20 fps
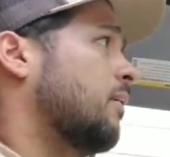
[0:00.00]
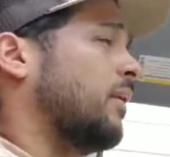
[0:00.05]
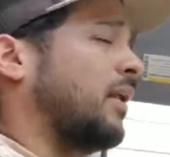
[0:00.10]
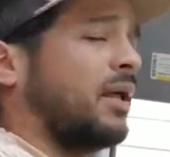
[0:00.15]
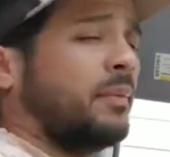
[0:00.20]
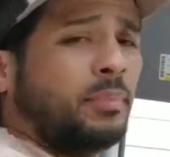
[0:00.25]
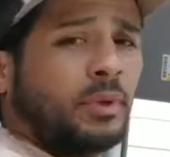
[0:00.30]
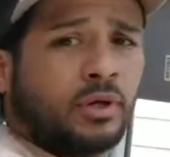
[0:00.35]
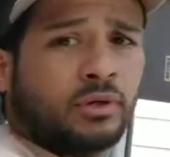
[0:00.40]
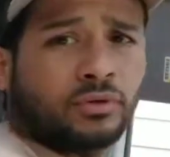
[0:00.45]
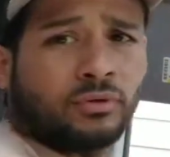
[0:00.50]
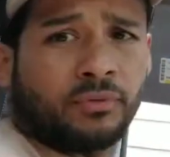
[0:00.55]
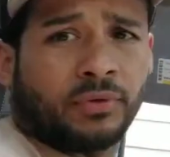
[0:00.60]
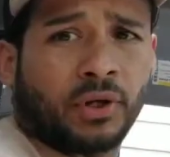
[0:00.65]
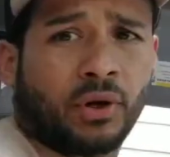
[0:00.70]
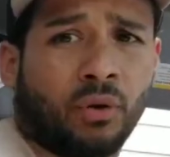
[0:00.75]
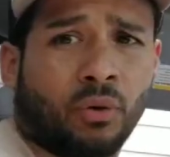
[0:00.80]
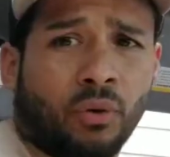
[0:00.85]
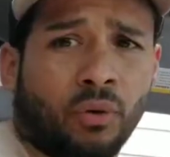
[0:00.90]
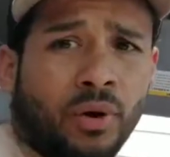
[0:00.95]
Not because of
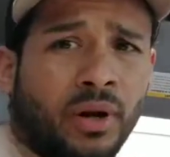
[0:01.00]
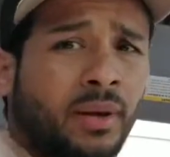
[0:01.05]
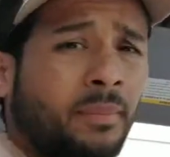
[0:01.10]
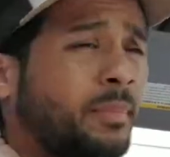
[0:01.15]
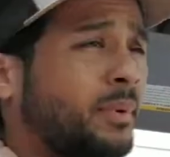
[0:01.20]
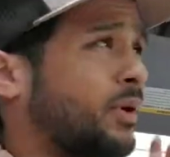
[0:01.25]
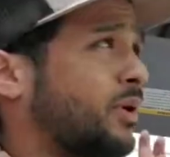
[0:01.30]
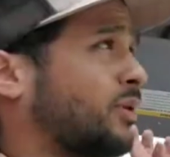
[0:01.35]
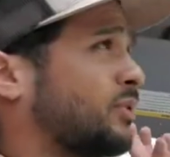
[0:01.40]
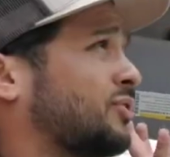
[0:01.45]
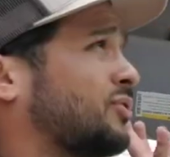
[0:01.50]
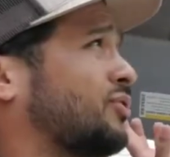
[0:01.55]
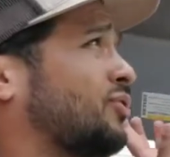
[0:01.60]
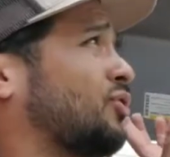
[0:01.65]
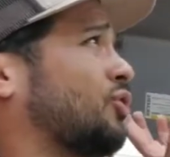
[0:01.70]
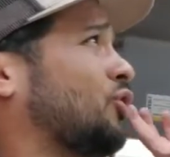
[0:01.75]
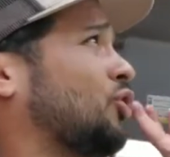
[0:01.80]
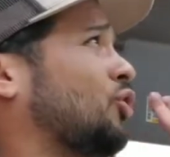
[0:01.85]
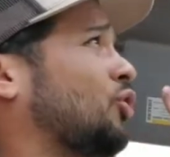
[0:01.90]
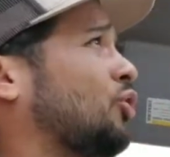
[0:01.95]
the corona,
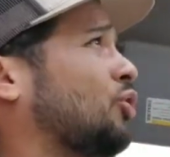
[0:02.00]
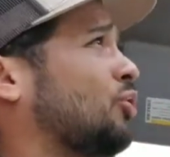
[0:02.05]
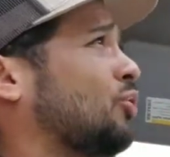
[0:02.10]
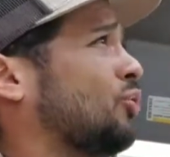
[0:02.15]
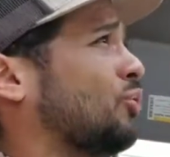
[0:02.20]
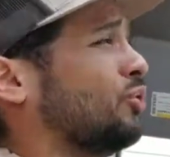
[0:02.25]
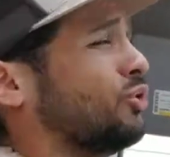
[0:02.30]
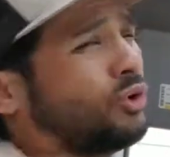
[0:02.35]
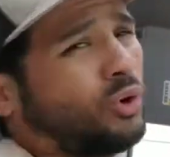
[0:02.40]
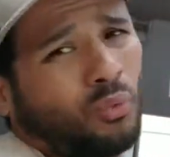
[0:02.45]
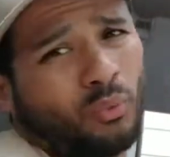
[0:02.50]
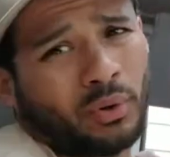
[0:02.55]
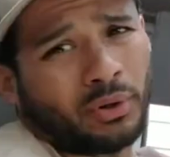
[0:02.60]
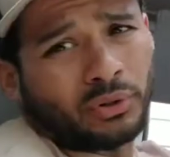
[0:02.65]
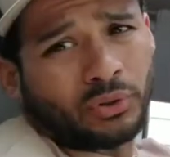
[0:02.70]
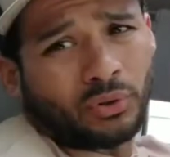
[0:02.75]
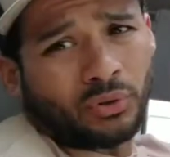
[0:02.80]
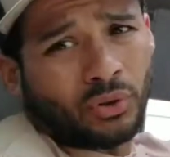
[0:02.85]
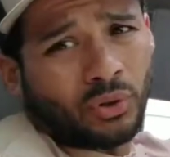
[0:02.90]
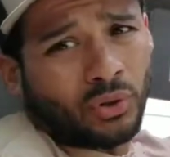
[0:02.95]
because you don't
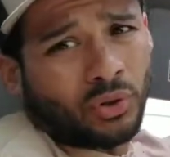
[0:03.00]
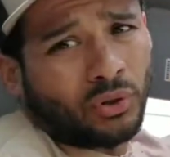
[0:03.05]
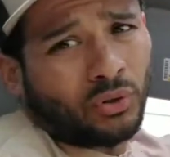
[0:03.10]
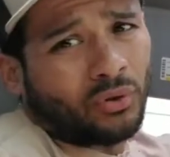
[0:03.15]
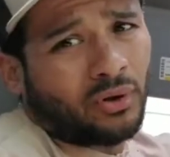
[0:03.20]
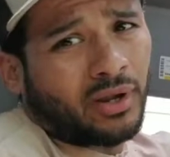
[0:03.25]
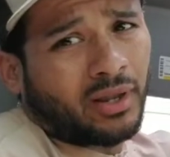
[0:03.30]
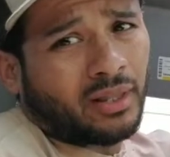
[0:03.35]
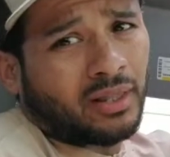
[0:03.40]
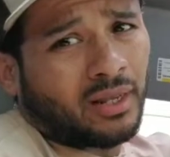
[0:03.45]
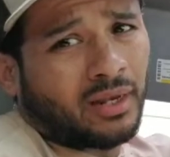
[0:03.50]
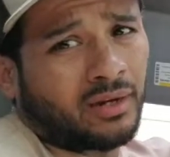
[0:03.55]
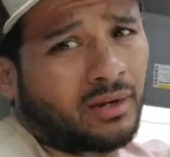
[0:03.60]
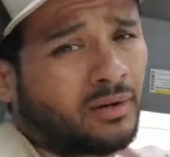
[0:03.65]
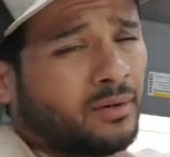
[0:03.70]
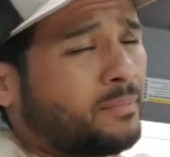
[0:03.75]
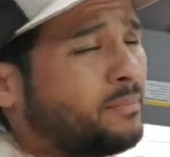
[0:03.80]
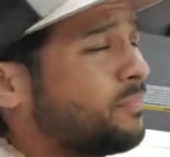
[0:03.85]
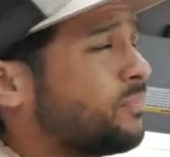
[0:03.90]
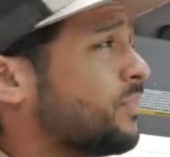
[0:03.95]
want to dirty your
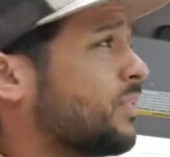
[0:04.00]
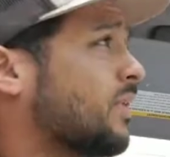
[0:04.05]
headliner.